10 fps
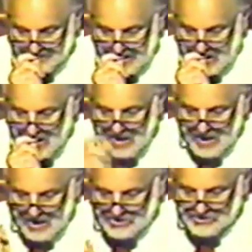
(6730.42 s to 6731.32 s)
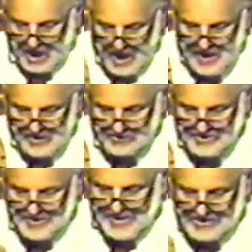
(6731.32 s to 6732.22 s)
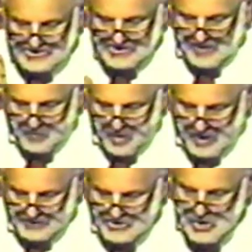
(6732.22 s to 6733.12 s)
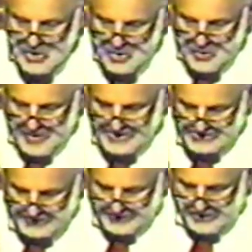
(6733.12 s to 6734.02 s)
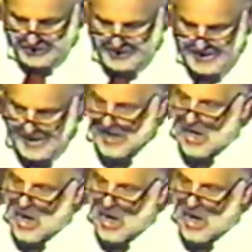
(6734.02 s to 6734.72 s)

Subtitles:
now, a child needs someone who is literally